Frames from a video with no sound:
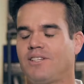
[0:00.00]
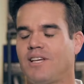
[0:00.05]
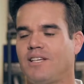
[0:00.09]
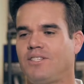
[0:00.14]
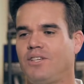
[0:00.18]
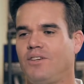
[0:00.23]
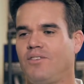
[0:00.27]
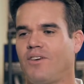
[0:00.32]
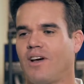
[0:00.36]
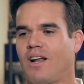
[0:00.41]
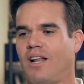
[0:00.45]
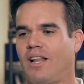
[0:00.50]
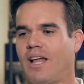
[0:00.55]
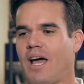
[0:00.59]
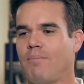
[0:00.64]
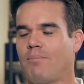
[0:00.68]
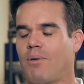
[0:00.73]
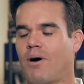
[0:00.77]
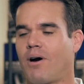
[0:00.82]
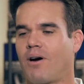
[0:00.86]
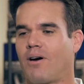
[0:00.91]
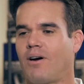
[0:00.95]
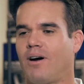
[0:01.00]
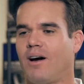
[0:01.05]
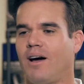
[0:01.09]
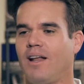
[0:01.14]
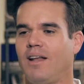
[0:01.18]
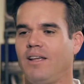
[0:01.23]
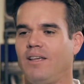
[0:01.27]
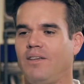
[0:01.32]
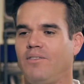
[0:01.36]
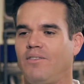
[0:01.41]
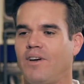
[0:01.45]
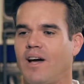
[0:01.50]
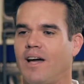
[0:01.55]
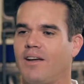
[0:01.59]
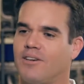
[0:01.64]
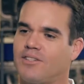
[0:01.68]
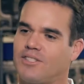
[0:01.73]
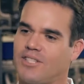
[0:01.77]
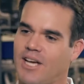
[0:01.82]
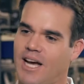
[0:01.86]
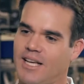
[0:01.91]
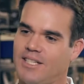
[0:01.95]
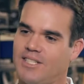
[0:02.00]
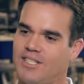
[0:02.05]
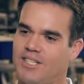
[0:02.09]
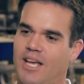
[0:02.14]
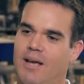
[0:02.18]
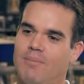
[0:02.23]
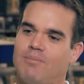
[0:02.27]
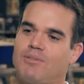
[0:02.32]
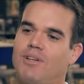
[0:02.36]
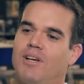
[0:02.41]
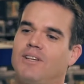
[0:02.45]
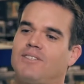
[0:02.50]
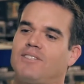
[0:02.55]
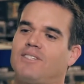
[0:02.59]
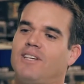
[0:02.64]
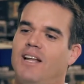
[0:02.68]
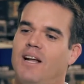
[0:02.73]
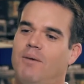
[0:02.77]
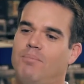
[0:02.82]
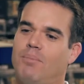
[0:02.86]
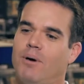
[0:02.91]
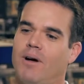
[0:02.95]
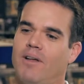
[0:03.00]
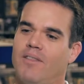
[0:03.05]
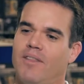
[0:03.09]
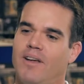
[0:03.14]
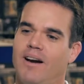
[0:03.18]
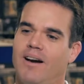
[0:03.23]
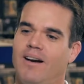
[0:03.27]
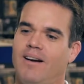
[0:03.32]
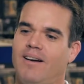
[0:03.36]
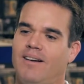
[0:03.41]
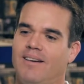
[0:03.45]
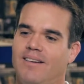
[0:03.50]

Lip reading: I see you've got a light bar on it. You've got your side steps all set up on there.